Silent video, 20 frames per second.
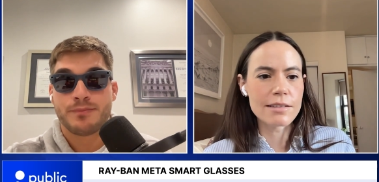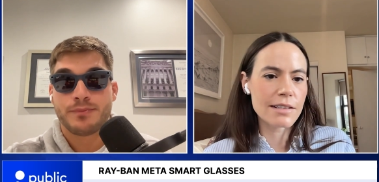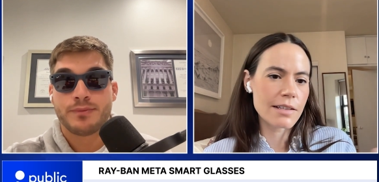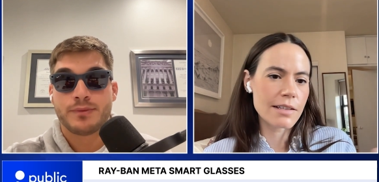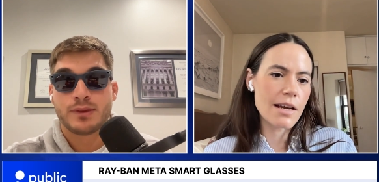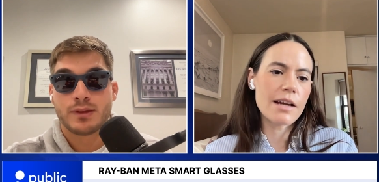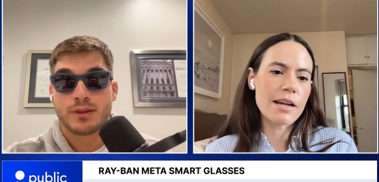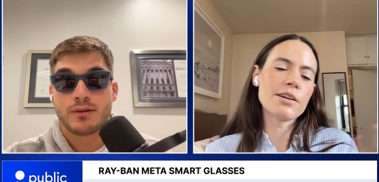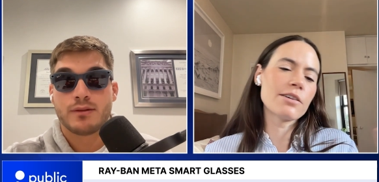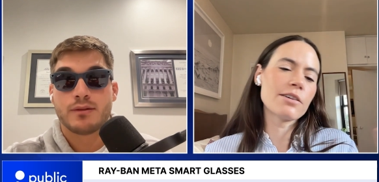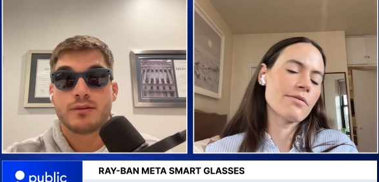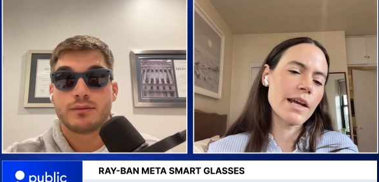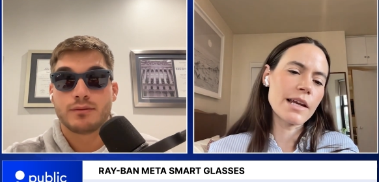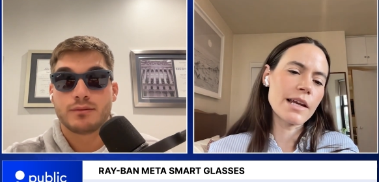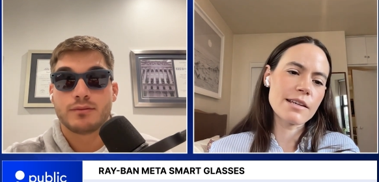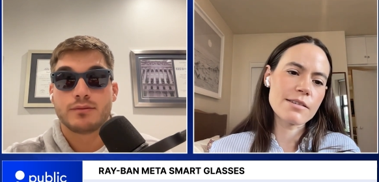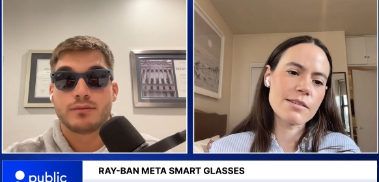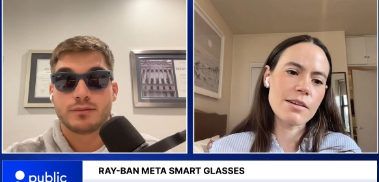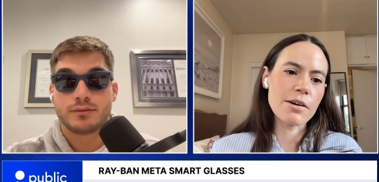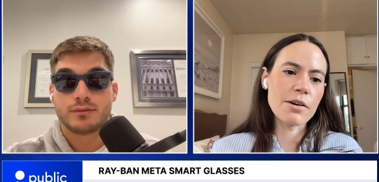Speaker 1: it's on your
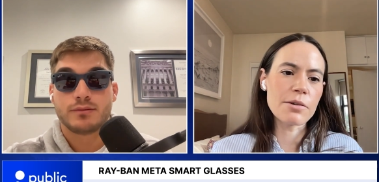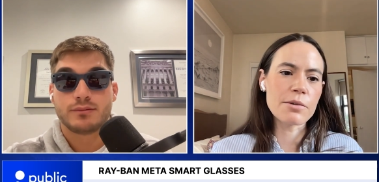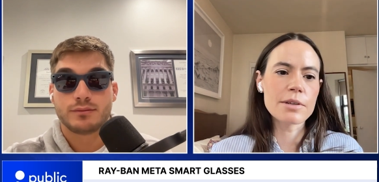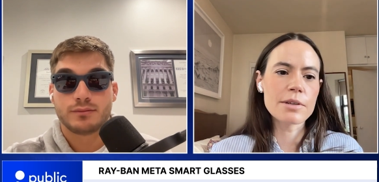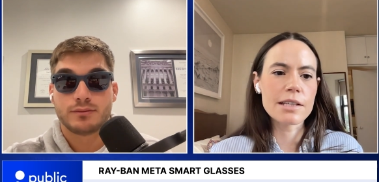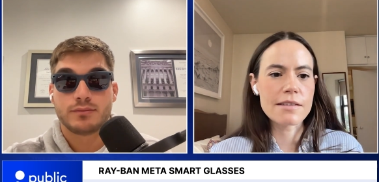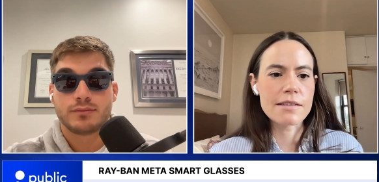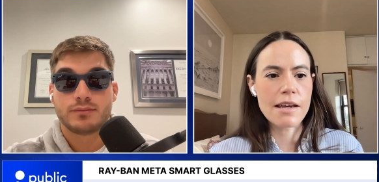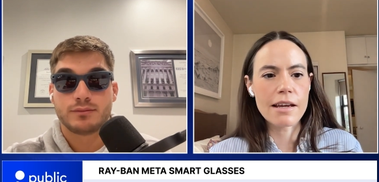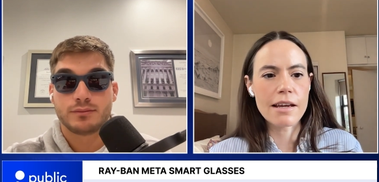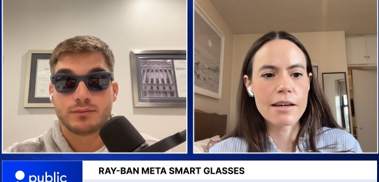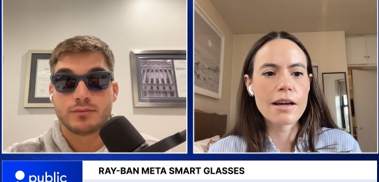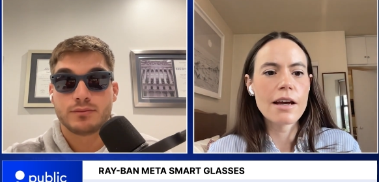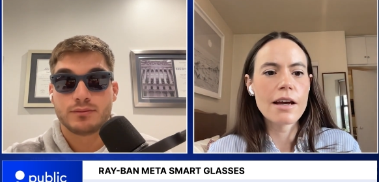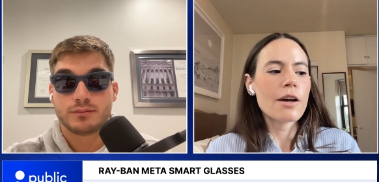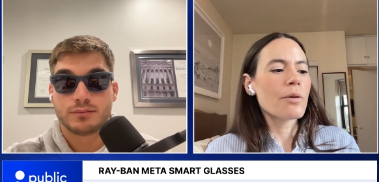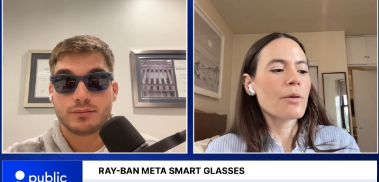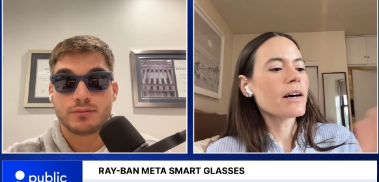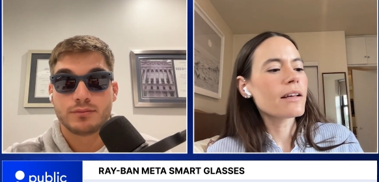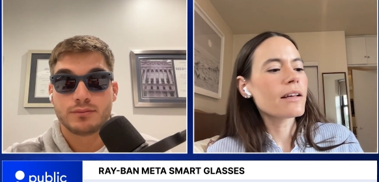face so it's like
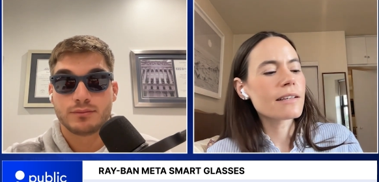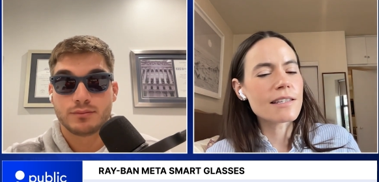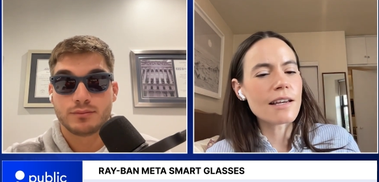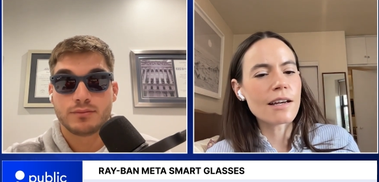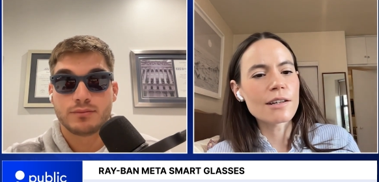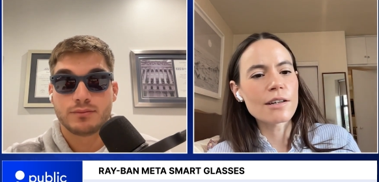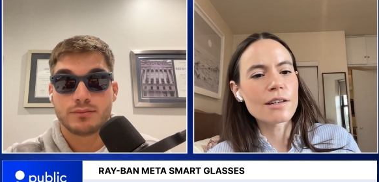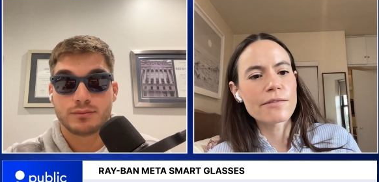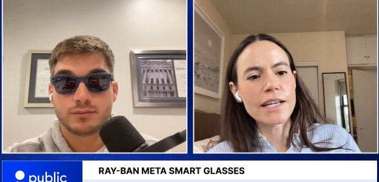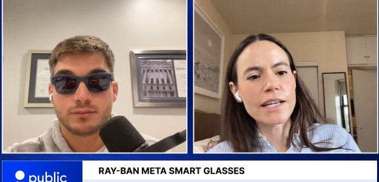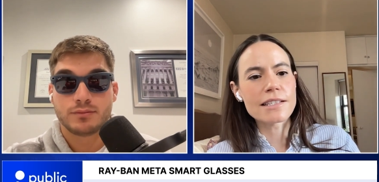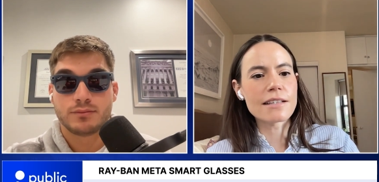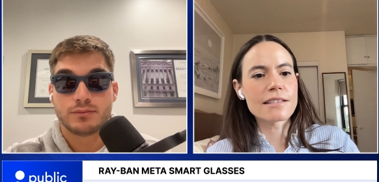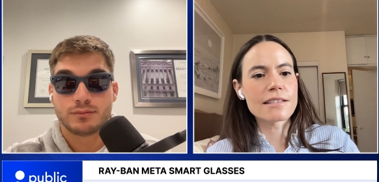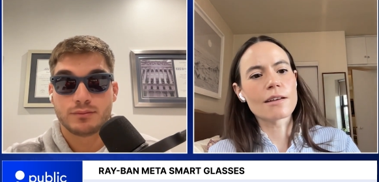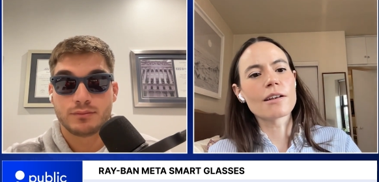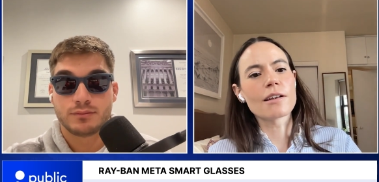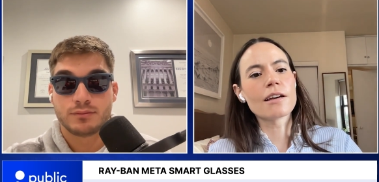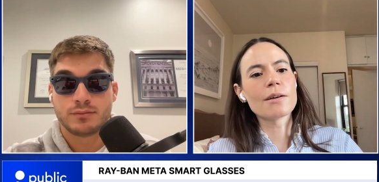well it's on your face that's a,